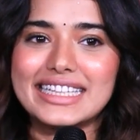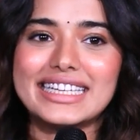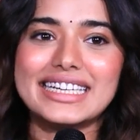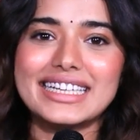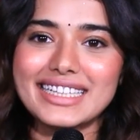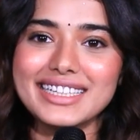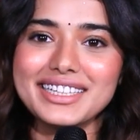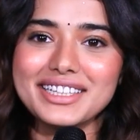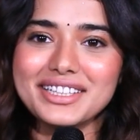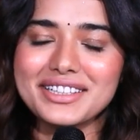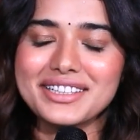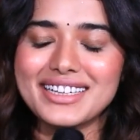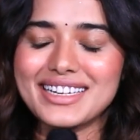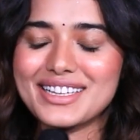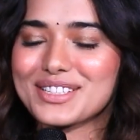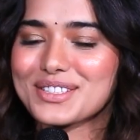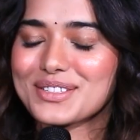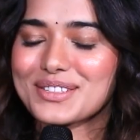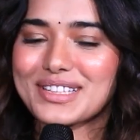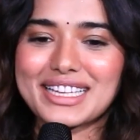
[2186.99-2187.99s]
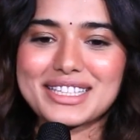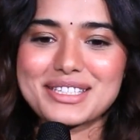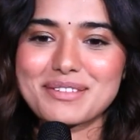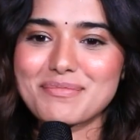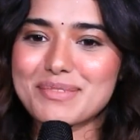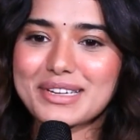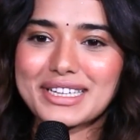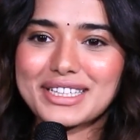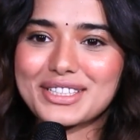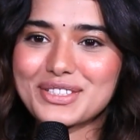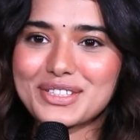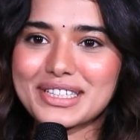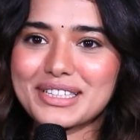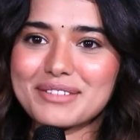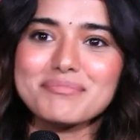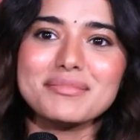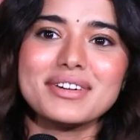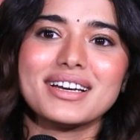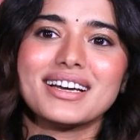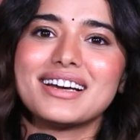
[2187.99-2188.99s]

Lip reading: lead. So that's a big dream.